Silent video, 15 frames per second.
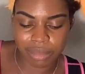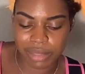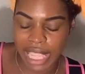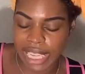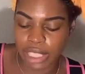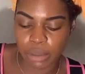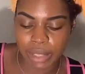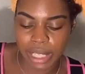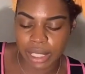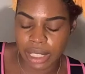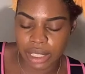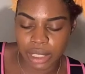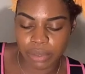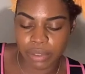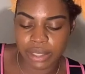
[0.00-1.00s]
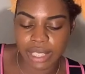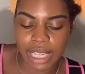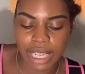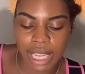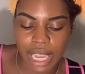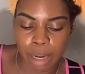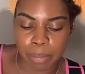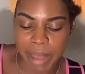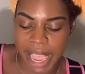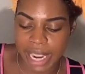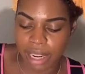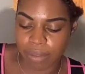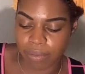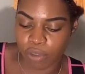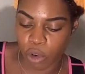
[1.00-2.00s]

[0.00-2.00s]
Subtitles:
It just feels like a lot of back and